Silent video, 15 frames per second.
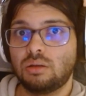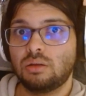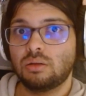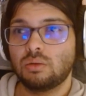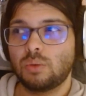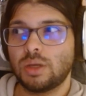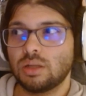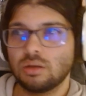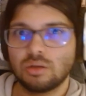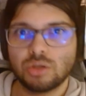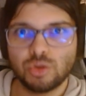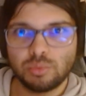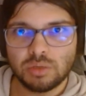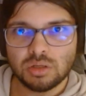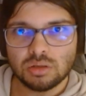Wait,
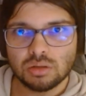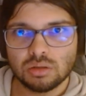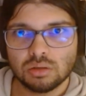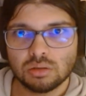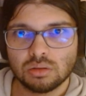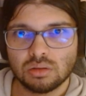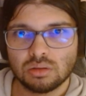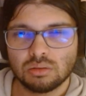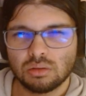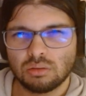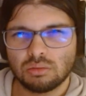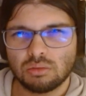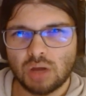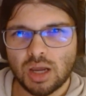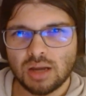humans?
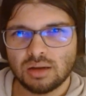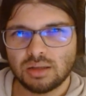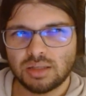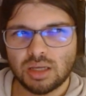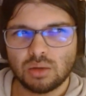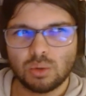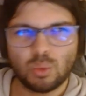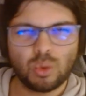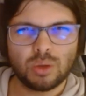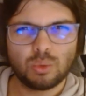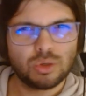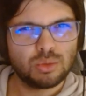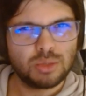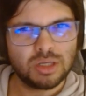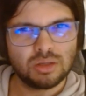Right? It's like, what, what do
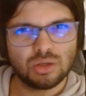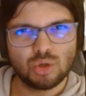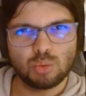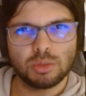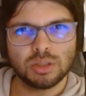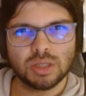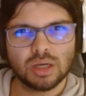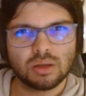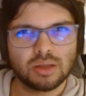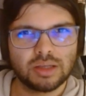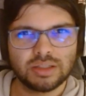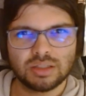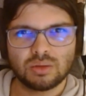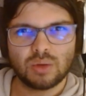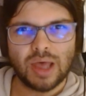you mean, humans? Like,
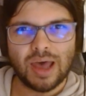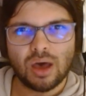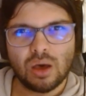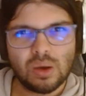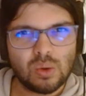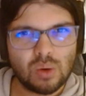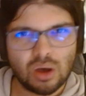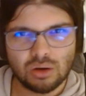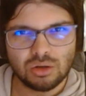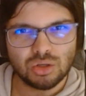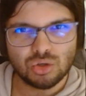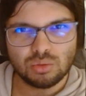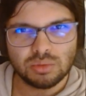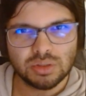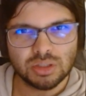it's, how are
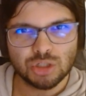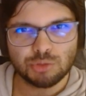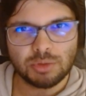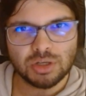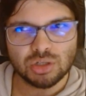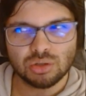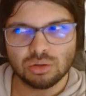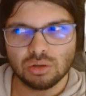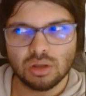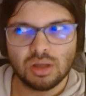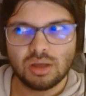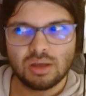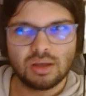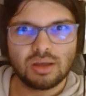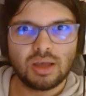humans special
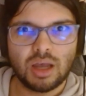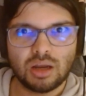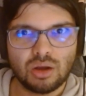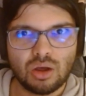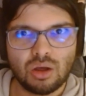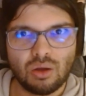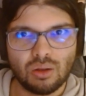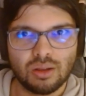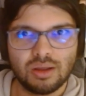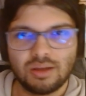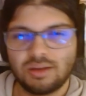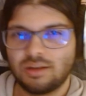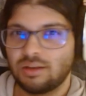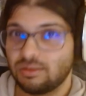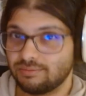at all?
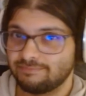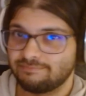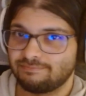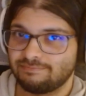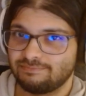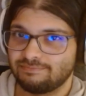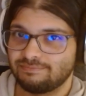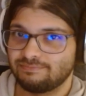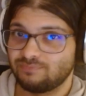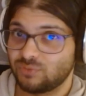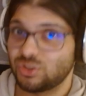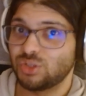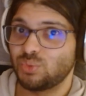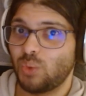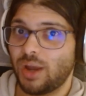
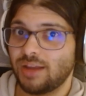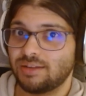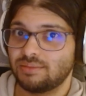Just wait.